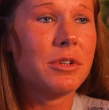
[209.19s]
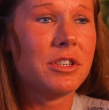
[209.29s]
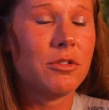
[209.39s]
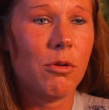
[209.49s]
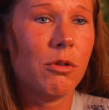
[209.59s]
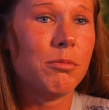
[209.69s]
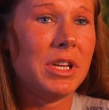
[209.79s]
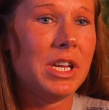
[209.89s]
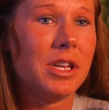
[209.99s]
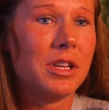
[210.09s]
would have told
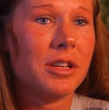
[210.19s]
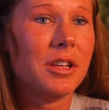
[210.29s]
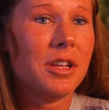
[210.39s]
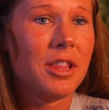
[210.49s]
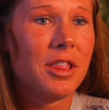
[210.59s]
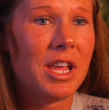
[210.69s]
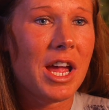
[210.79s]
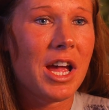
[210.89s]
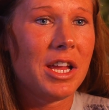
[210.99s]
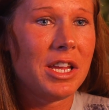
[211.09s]
me
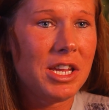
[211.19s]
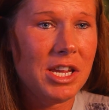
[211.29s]
that